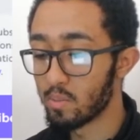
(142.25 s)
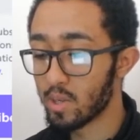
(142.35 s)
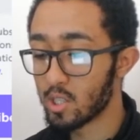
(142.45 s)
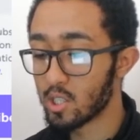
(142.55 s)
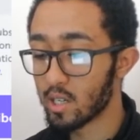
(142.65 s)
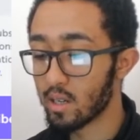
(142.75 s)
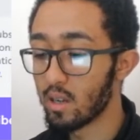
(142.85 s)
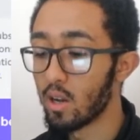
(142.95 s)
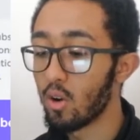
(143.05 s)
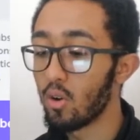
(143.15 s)
per share
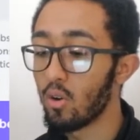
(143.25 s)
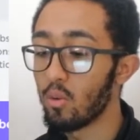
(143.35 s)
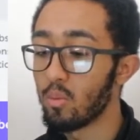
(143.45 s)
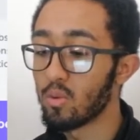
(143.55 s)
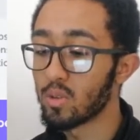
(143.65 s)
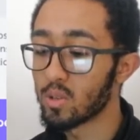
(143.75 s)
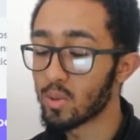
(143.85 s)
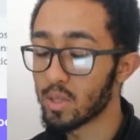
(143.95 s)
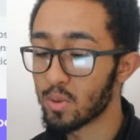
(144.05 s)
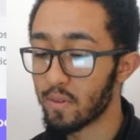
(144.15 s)
or more than
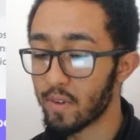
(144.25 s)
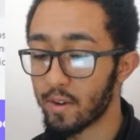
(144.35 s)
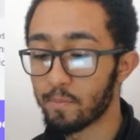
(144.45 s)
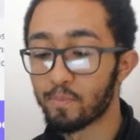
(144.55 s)
2025.